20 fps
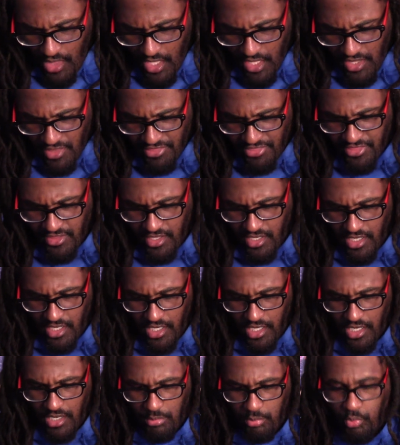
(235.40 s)

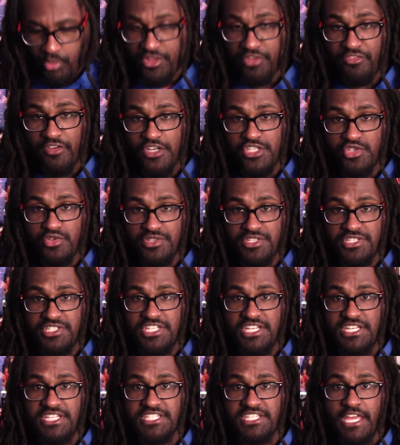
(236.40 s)
the virtual
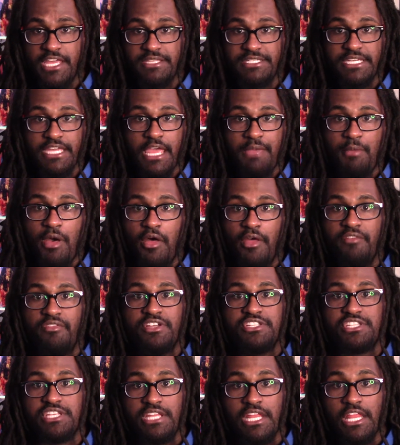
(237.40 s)
tennis games that came out.
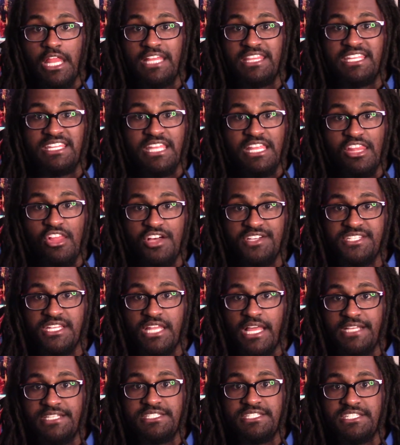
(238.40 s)
Eventually, I think they lost
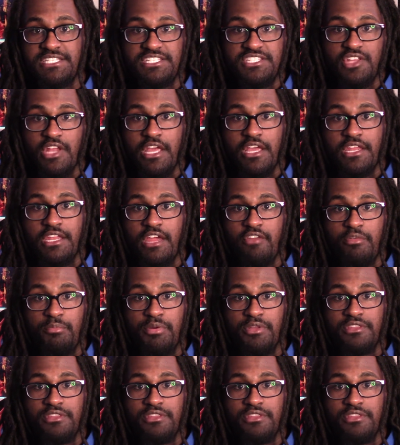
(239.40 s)
the licensing, so they could never put